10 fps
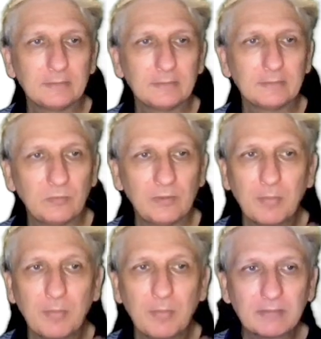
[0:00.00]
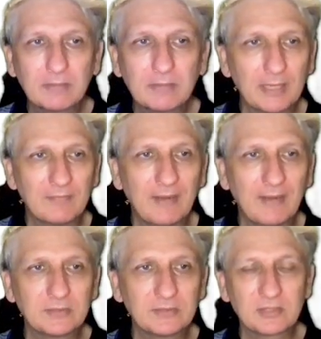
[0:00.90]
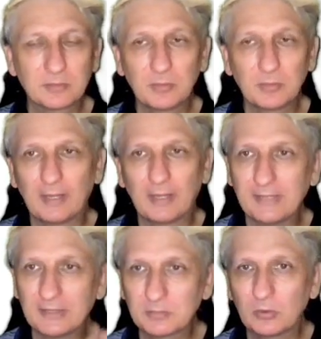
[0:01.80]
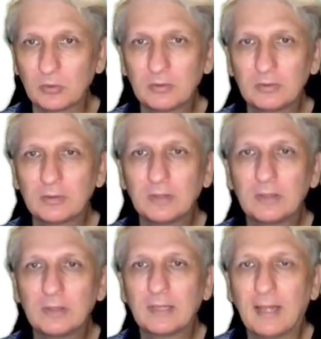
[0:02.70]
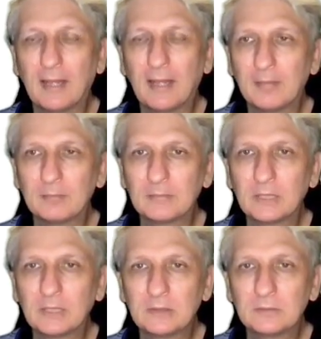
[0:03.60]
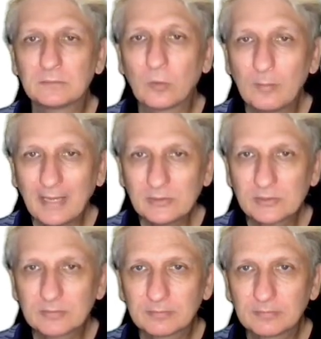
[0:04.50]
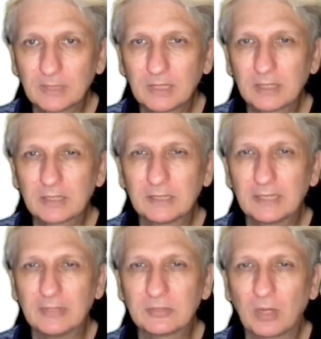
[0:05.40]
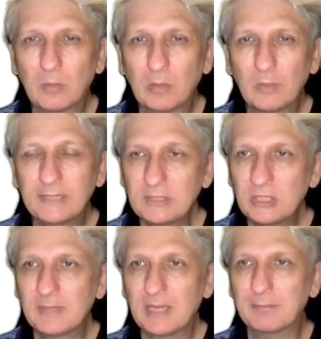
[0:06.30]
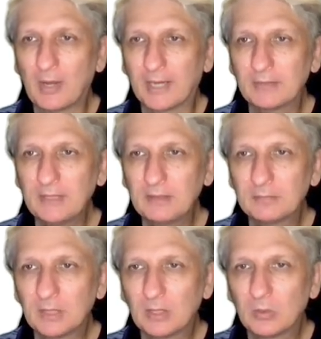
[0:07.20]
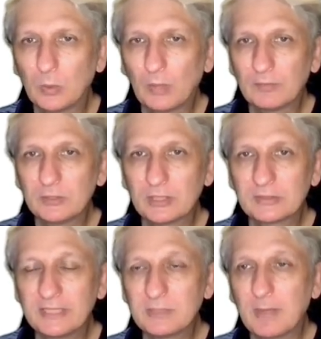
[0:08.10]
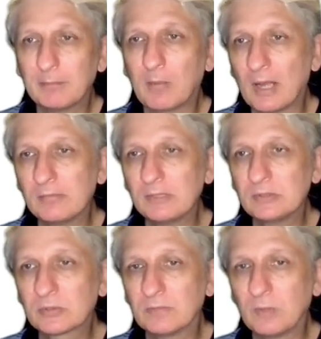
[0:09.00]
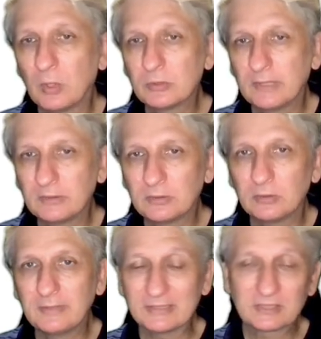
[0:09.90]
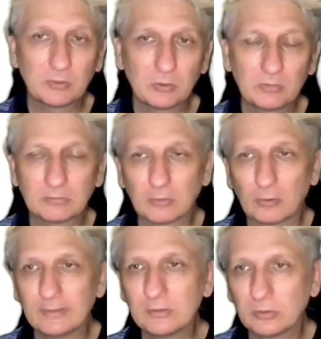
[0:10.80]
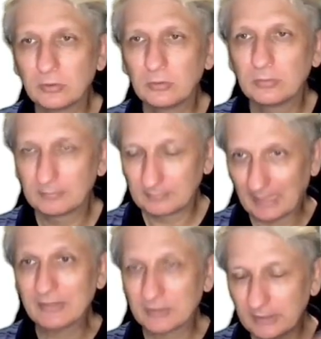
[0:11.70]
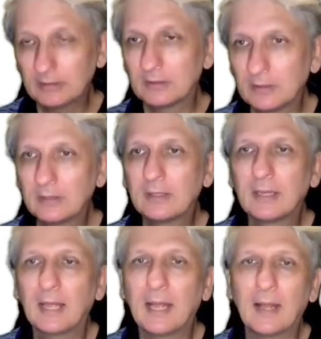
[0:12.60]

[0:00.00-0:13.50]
And within binary, we have hexadecimal and decimal um, formats. And so when we're teaching about binary, we often just teach about binary's conversion into decimal or into ASCII.